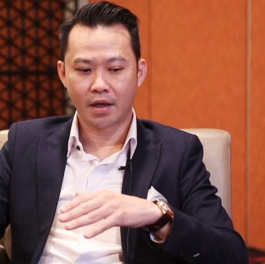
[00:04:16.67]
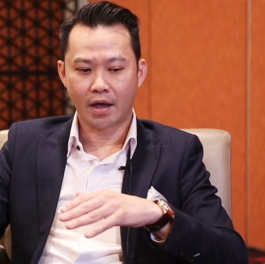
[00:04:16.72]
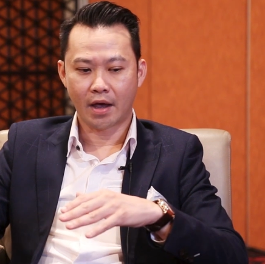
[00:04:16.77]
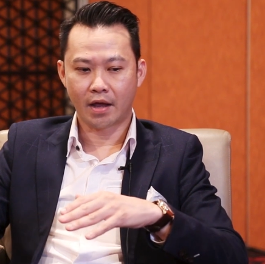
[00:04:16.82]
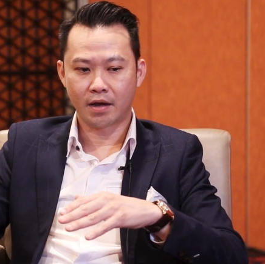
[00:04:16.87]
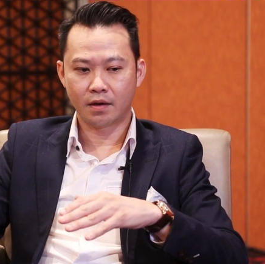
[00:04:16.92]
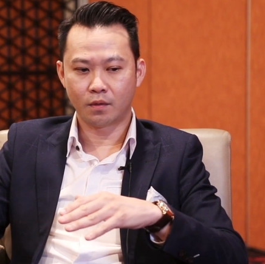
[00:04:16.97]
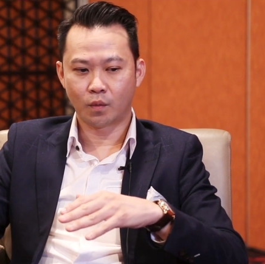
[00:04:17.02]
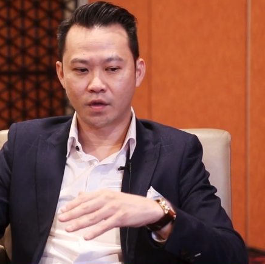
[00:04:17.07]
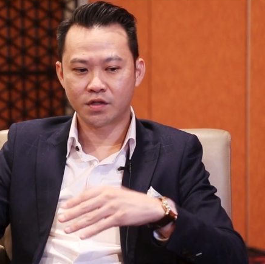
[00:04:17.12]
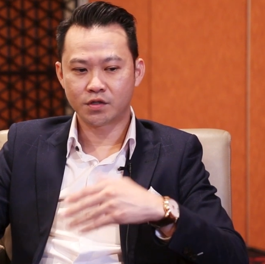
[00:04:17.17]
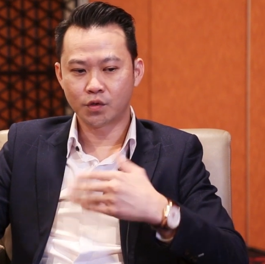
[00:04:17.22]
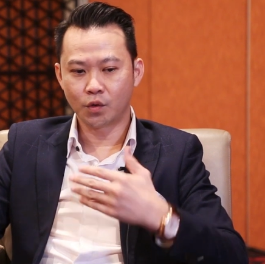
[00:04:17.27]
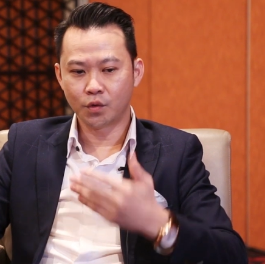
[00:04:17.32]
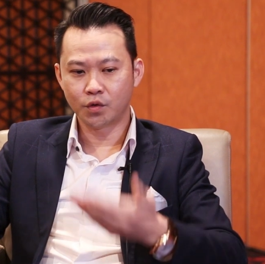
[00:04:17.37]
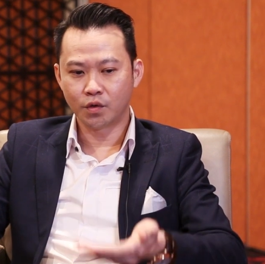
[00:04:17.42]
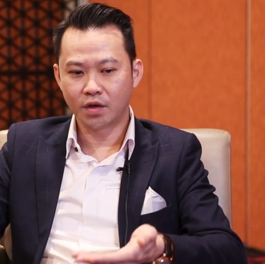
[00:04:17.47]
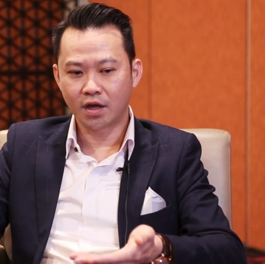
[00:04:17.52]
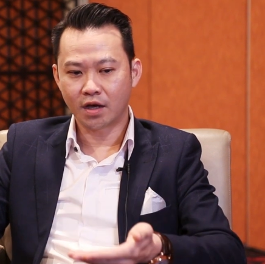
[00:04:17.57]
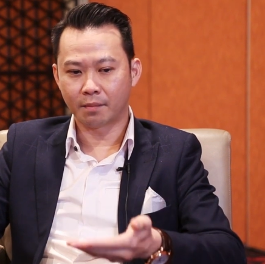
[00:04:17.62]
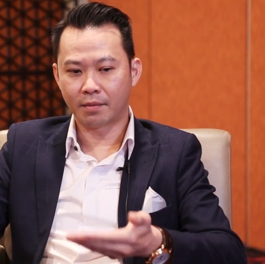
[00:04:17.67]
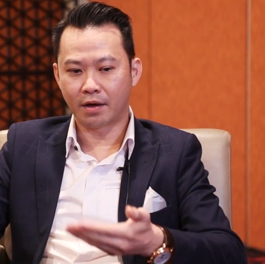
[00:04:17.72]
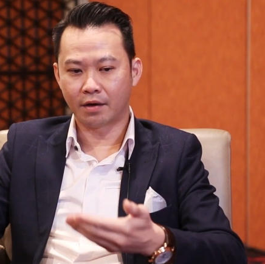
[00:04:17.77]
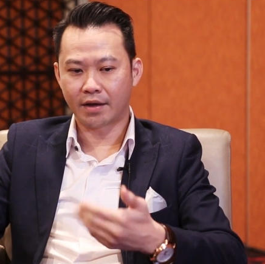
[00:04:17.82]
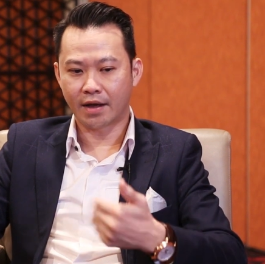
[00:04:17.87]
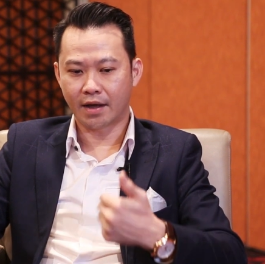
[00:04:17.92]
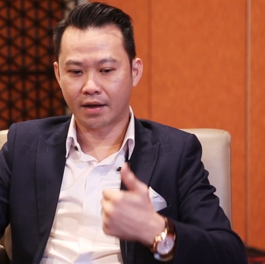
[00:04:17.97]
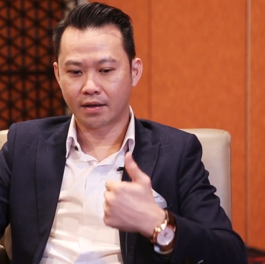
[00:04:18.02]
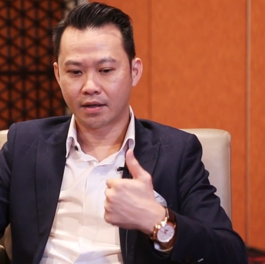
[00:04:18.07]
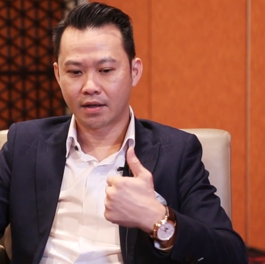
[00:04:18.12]
And what's so unique about
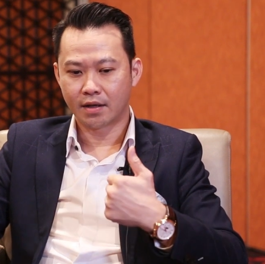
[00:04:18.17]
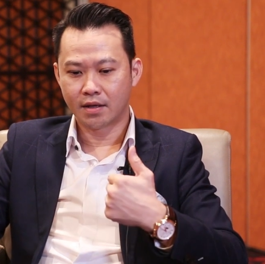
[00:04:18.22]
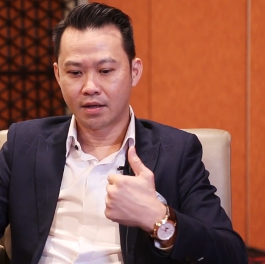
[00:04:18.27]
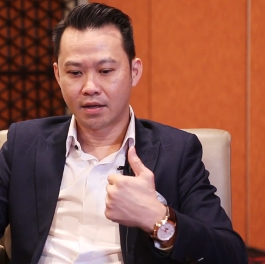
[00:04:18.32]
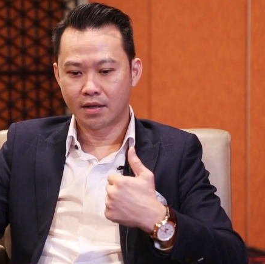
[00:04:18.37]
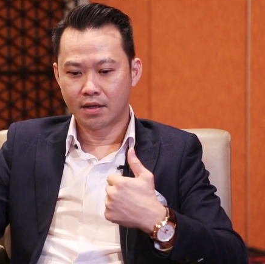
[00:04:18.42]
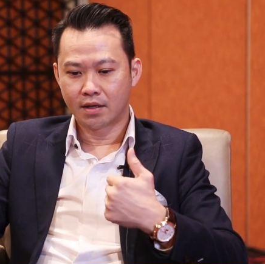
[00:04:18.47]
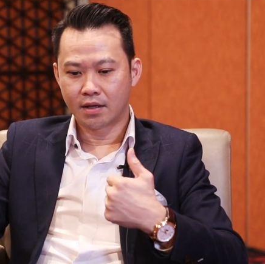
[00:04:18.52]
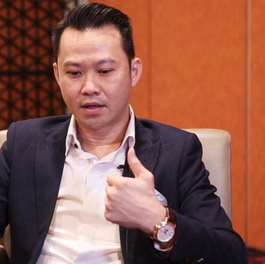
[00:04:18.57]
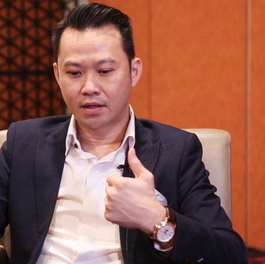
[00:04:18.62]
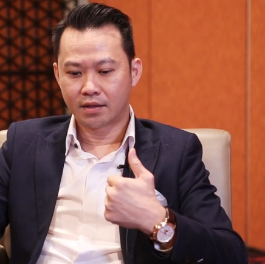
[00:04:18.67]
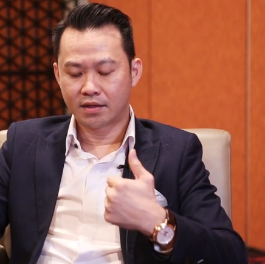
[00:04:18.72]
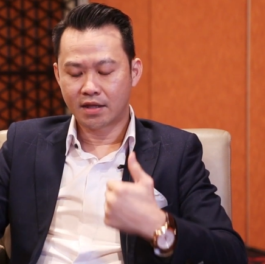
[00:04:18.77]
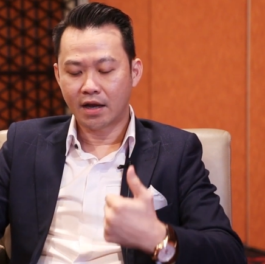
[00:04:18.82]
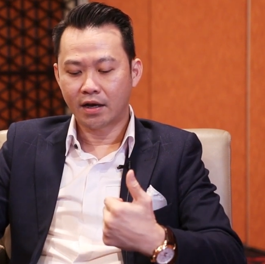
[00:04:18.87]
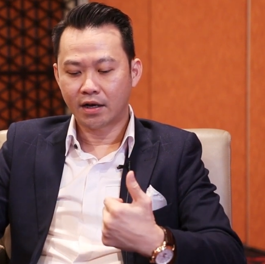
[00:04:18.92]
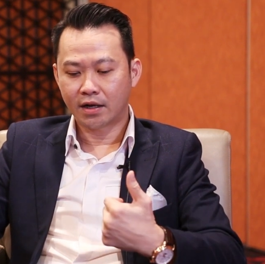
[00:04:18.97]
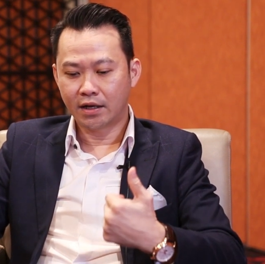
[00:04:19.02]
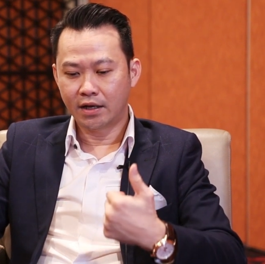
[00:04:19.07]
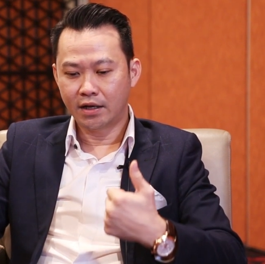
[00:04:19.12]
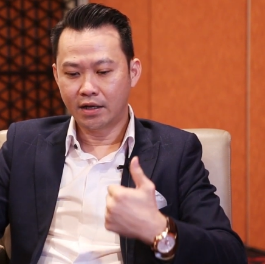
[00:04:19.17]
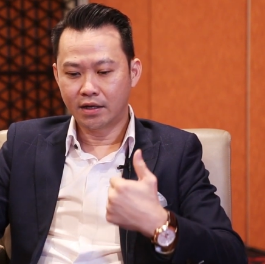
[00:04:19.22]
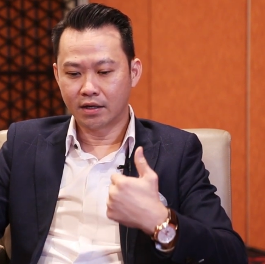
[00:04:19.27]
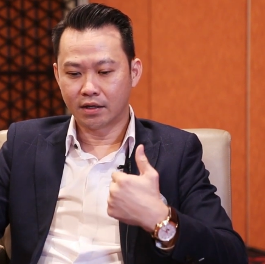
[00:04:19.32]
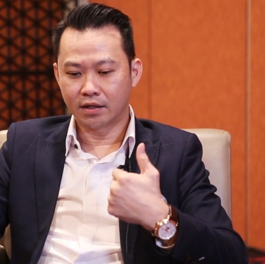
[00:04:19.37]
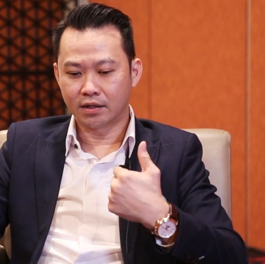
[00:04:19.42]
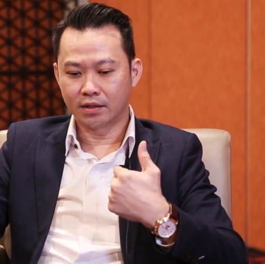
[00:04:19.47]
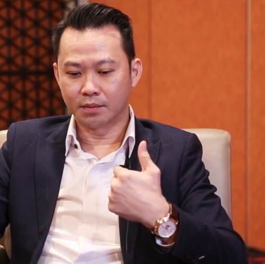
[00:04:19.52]
that? Technically,